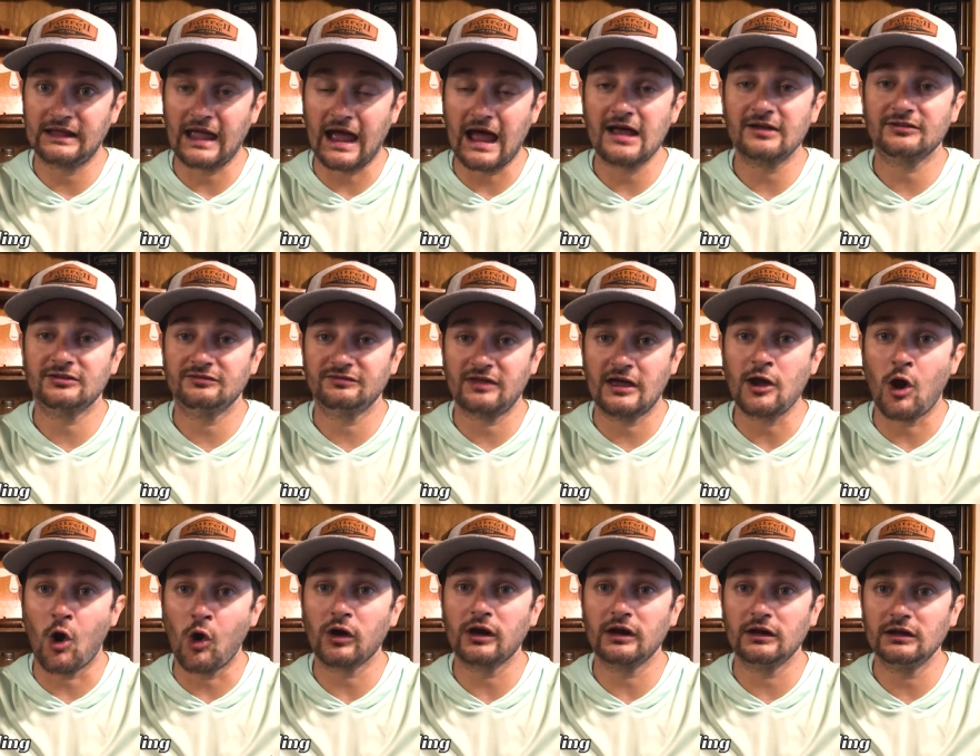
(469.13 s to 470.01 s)
guys, if they
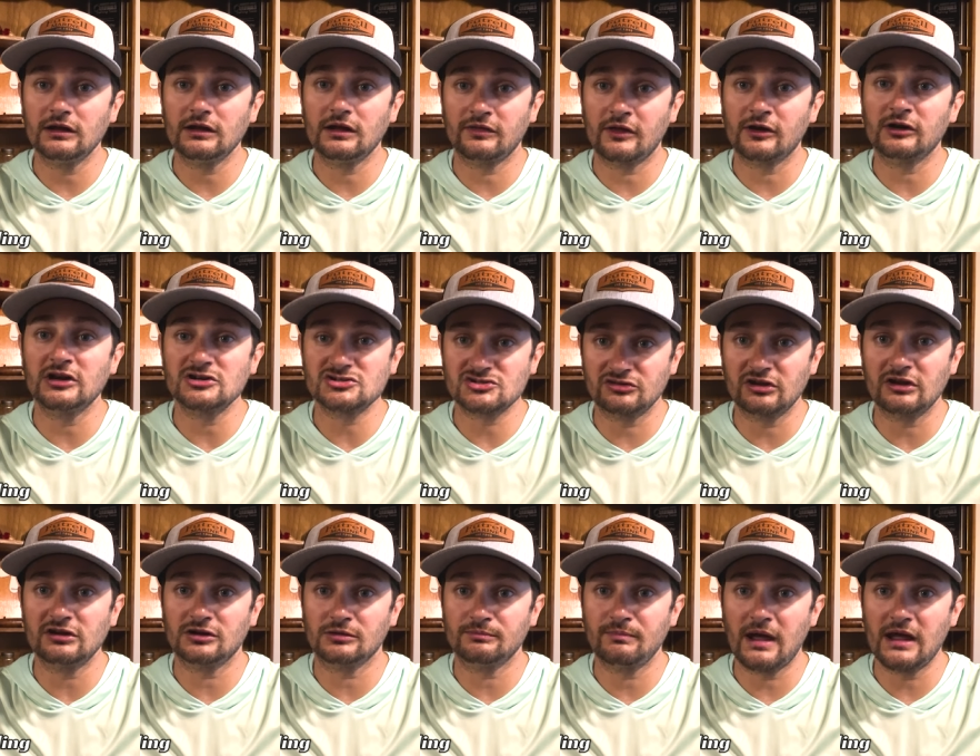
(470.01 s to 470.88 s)
are in it and they're interested
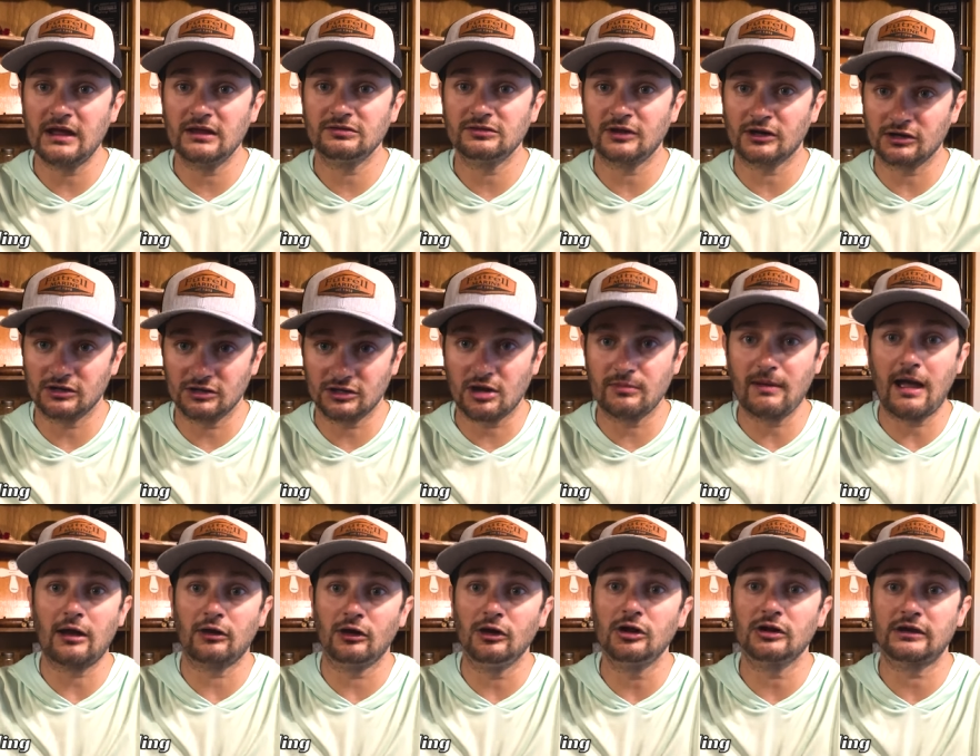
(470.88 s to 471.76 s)
in your bait, they're going to come
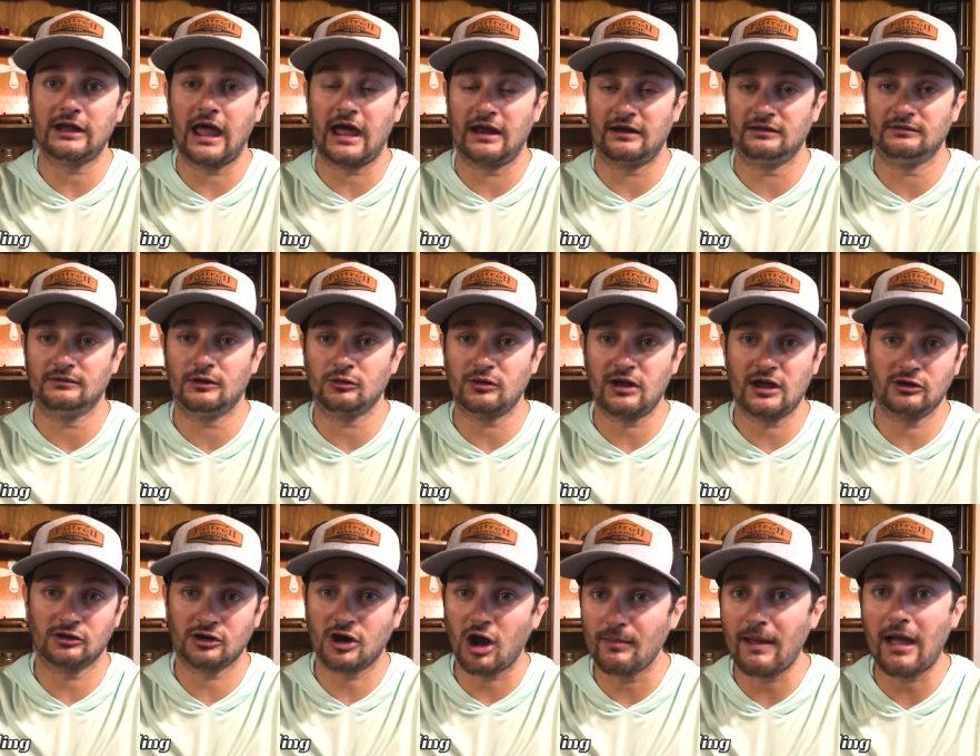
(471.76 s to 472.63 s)
out and look at it, okay?
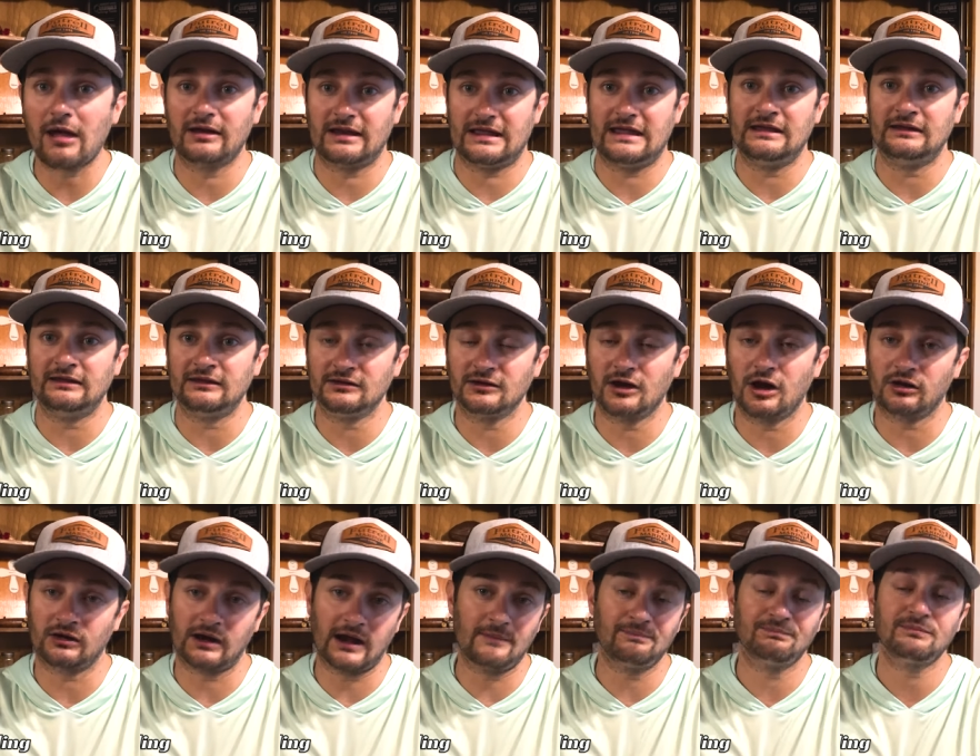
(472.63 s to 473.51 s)
Or come out and eat it,
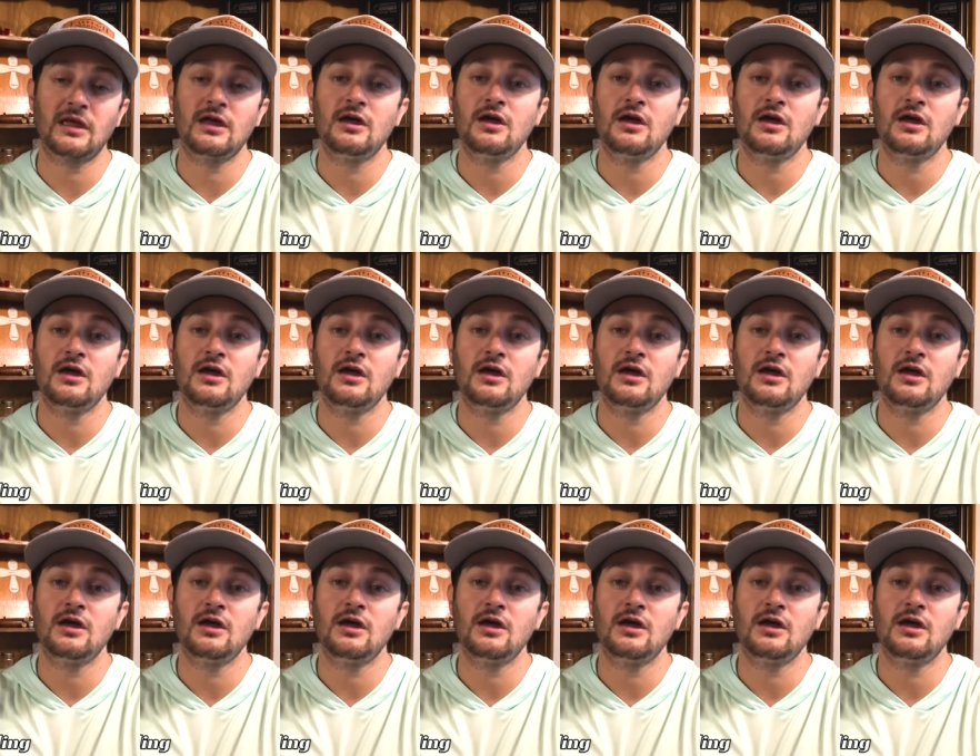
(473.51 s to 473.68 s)
all right?